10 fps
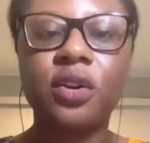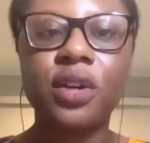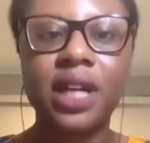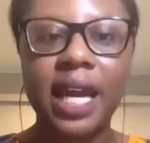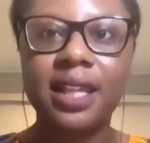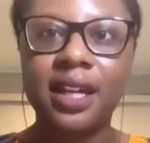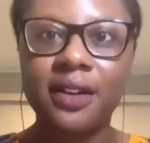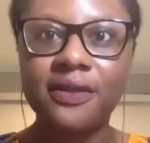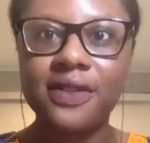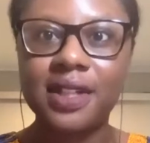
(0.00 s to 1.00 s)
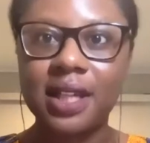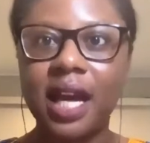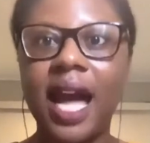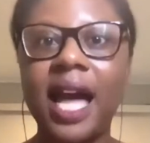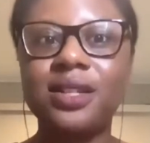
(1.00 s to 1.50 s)
creatives
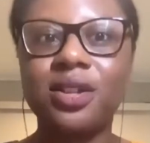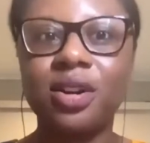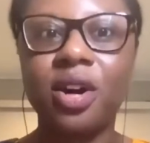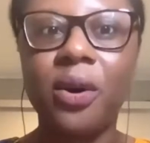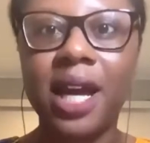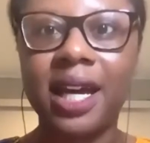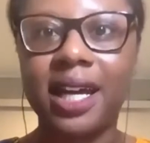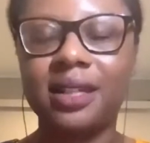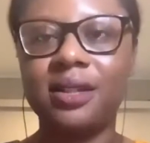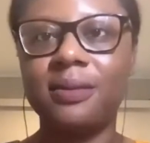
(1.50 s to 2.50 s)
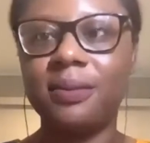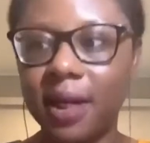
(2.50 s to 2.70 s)
as they're going